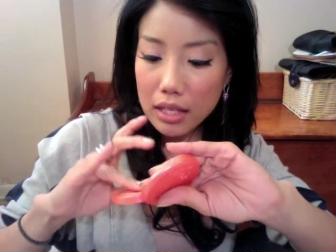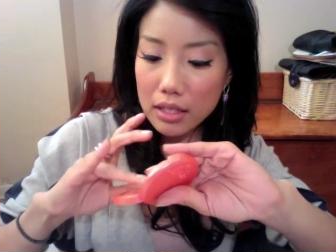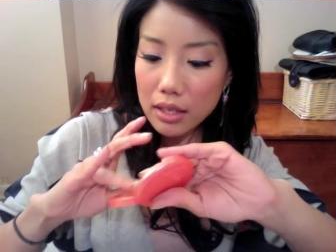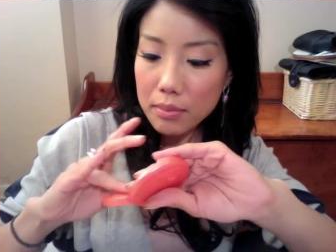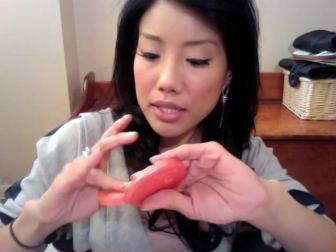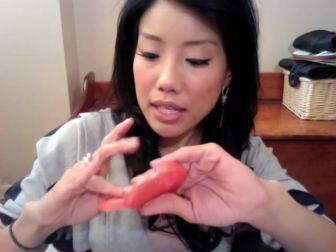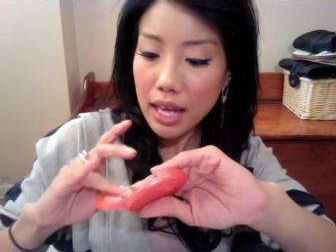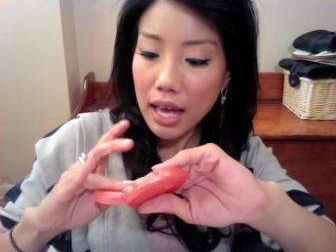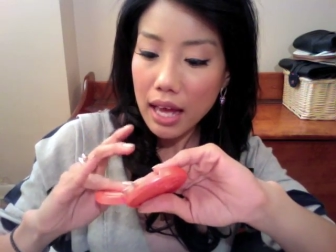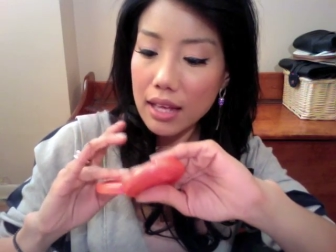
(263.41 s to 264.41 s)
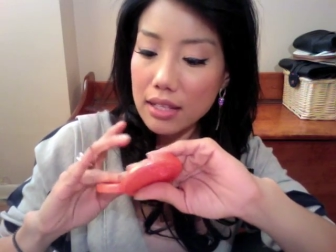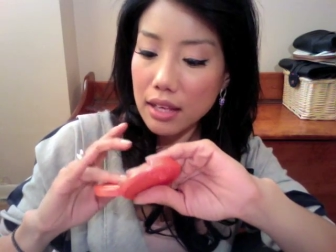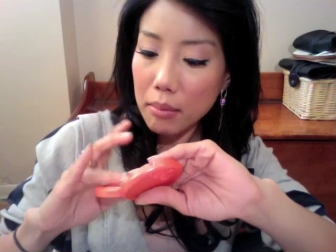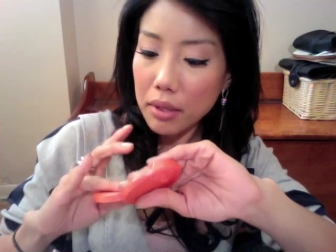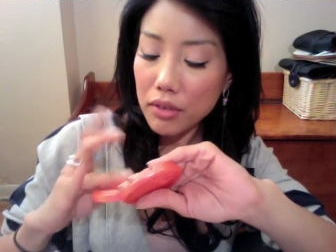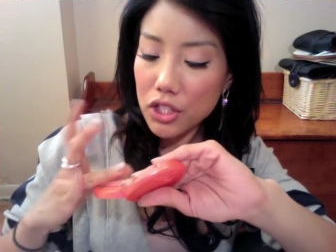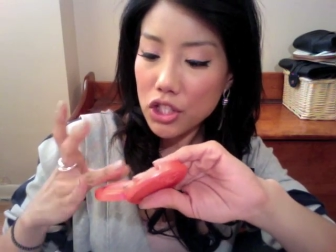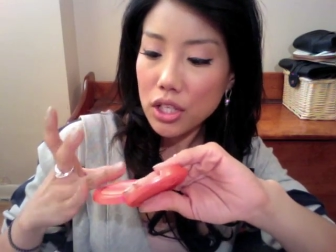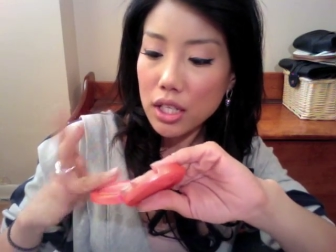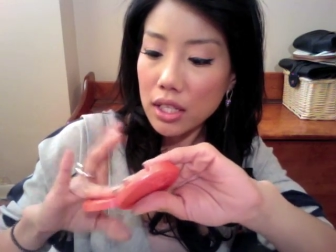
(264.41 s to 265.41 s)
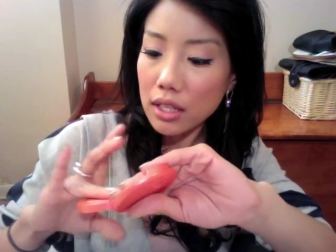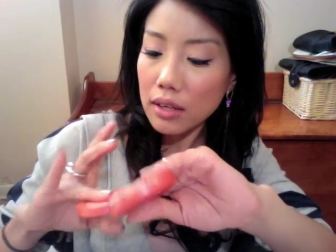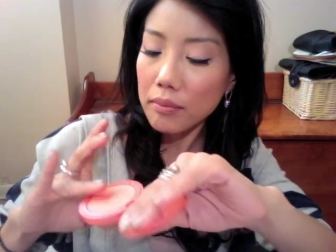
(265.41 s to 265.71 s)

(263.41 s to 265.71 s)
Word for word: Tipsy has a bit of a sheen.